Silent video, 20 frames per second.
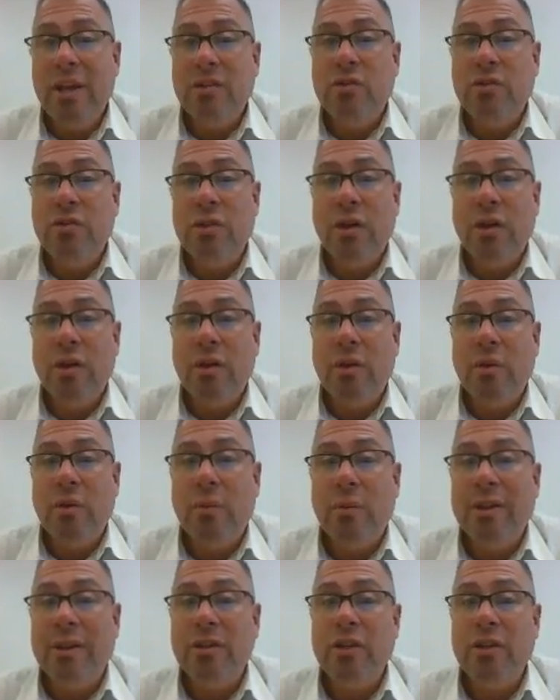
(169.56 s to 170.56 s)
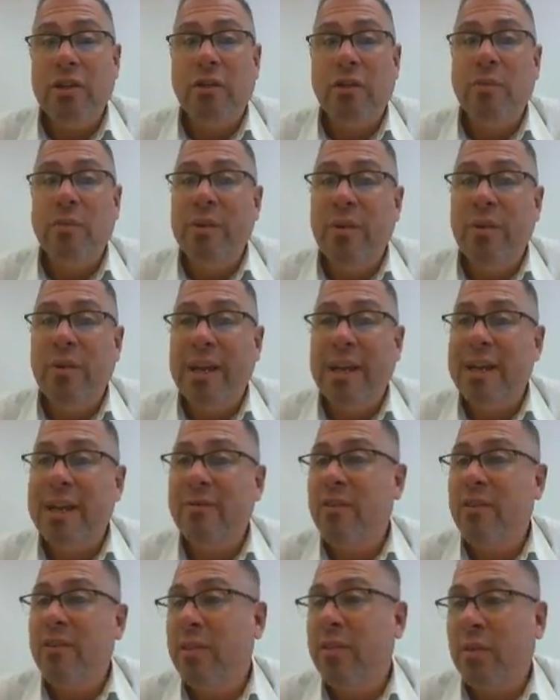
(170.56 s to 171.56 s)
so she'll be reading a
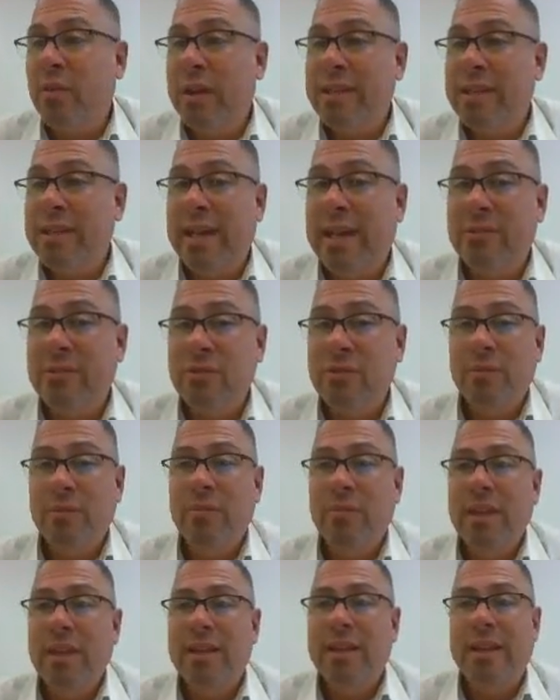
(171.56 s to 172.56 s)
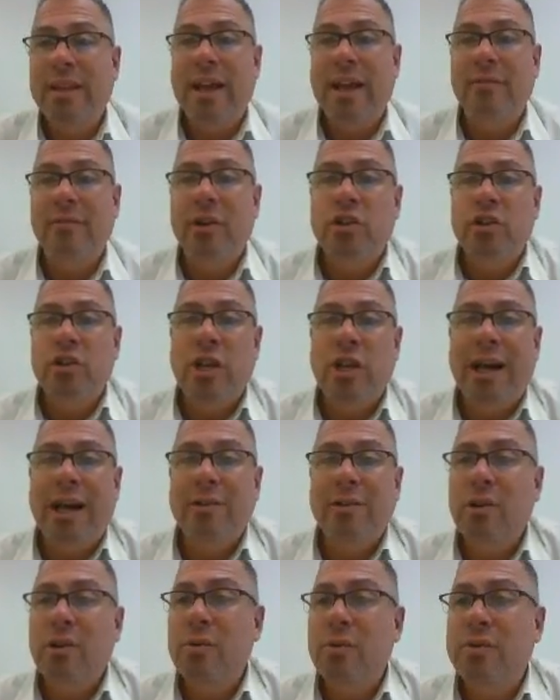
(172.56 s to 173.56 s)
5th grade test. Now if your
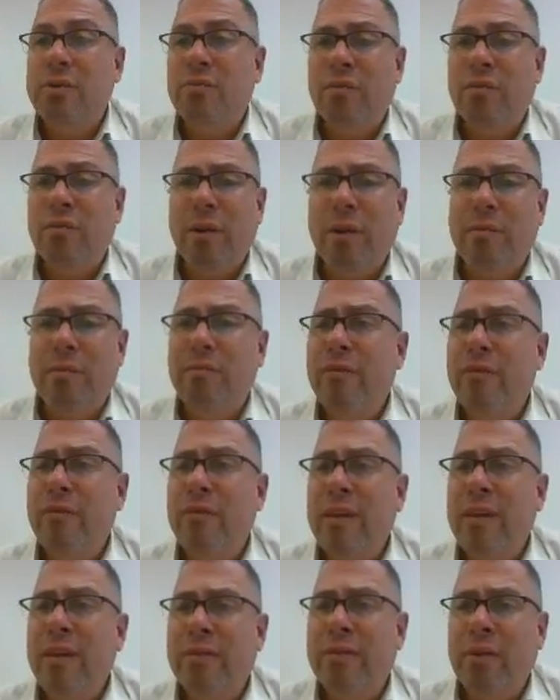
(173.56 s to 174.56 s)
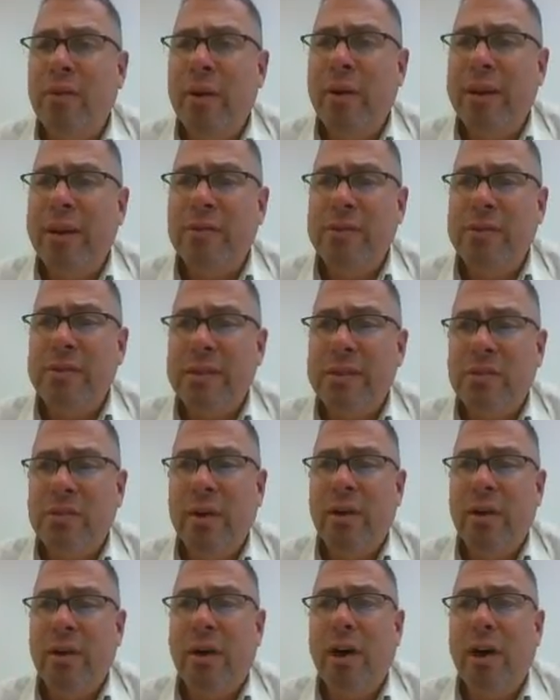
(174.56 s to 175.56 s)
child goes from 5th grade or 6th
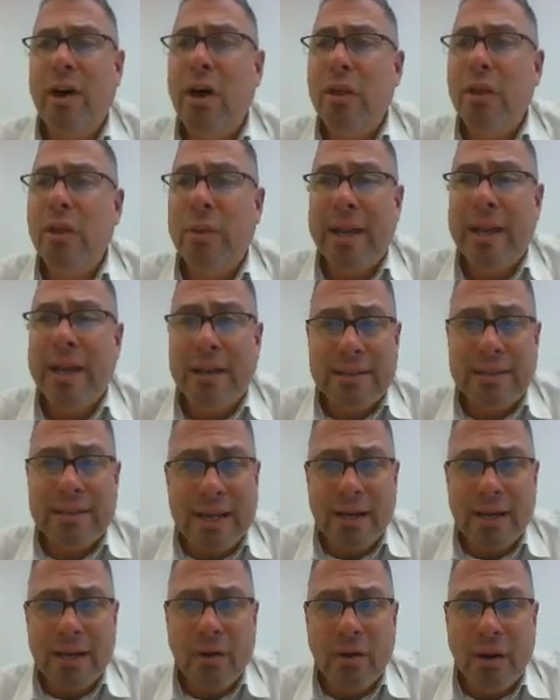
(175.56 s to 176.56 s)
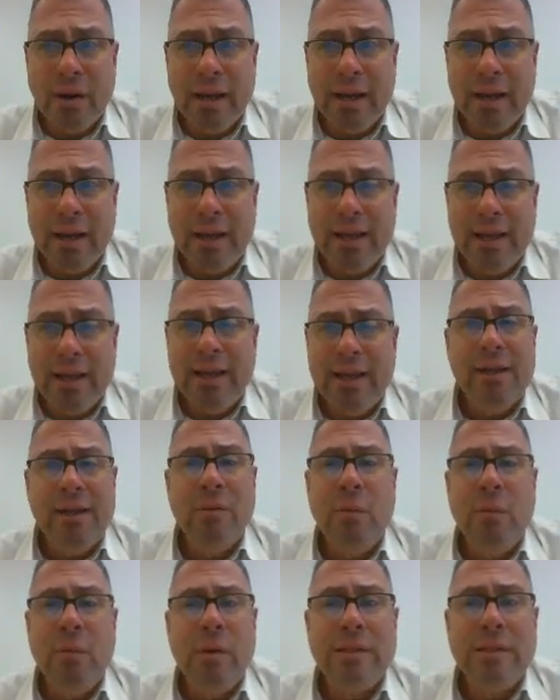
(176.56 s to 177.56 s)
grade all the way down to 2nd grade,
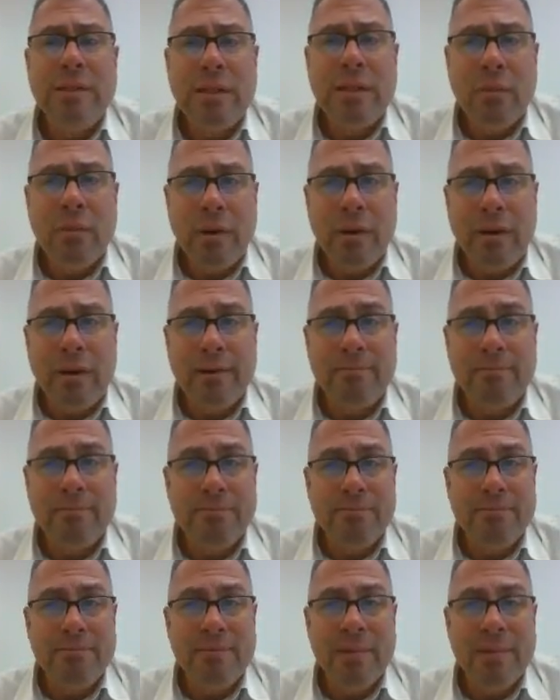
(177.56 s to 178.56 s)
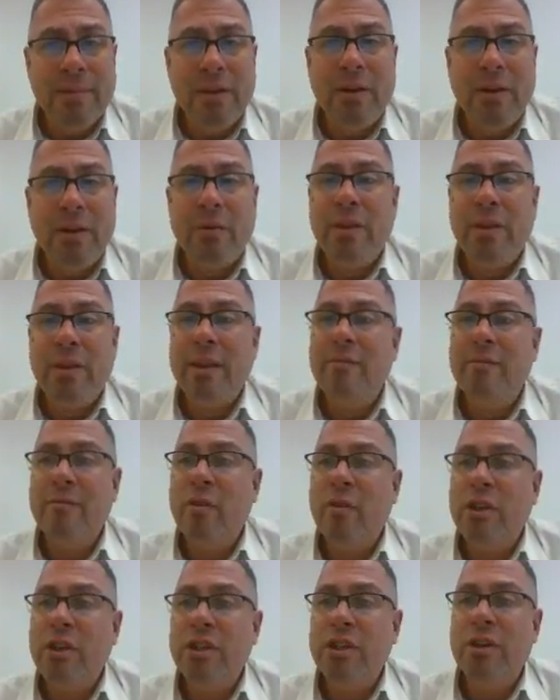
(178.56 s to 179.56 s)
what's going on? Are they
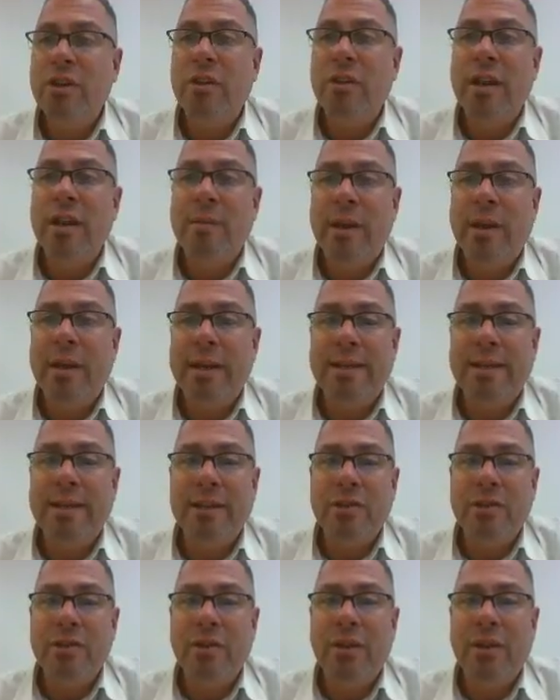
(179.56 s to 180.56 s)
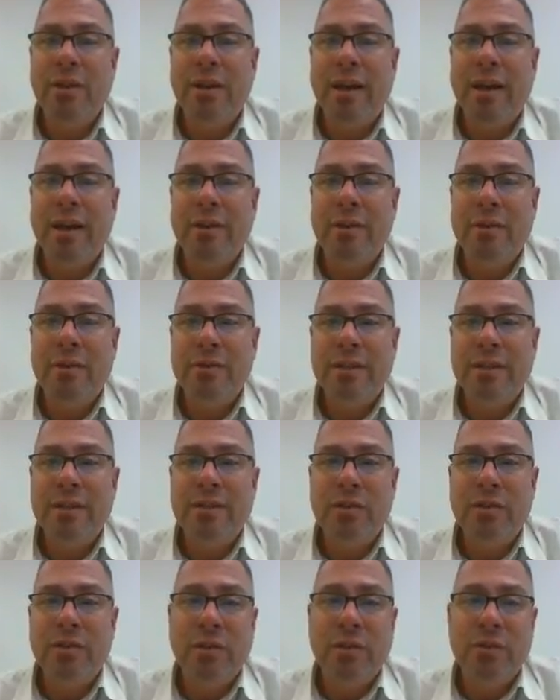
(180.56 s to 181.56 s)
rushing? Are they not paying attention? Are they not using the
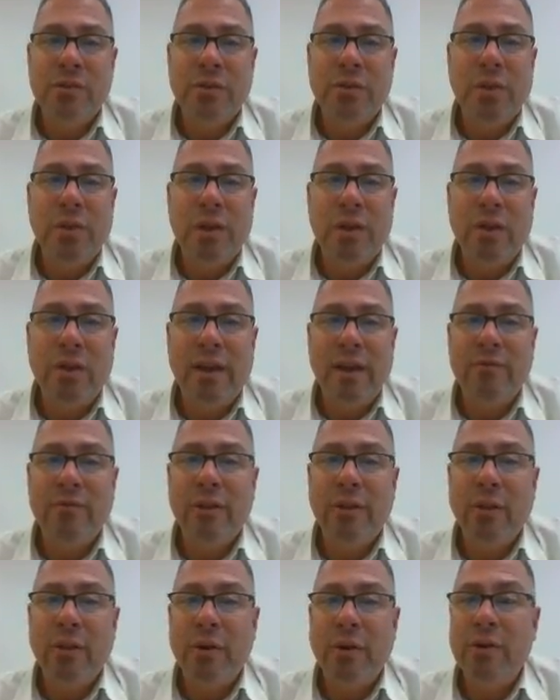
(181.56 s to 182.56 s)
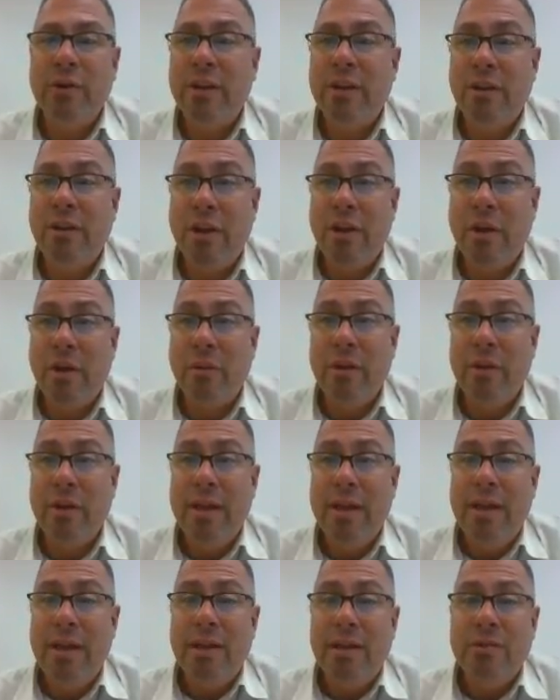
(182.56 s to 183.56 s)
skills that they have learned and know?
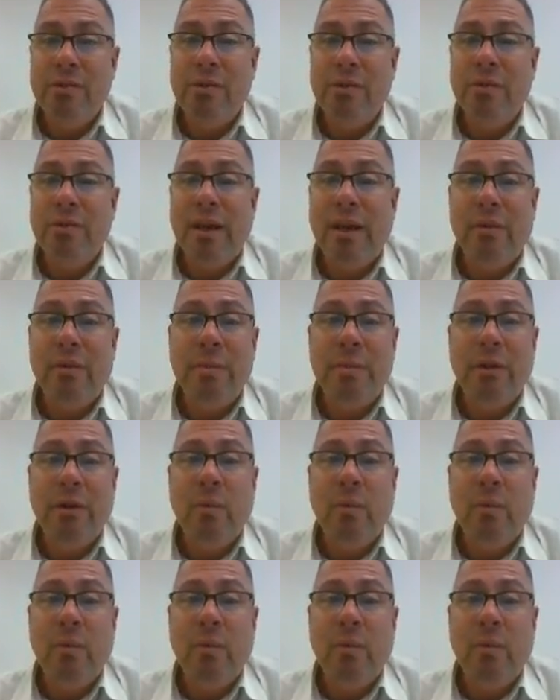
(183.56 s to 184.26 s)
So that would be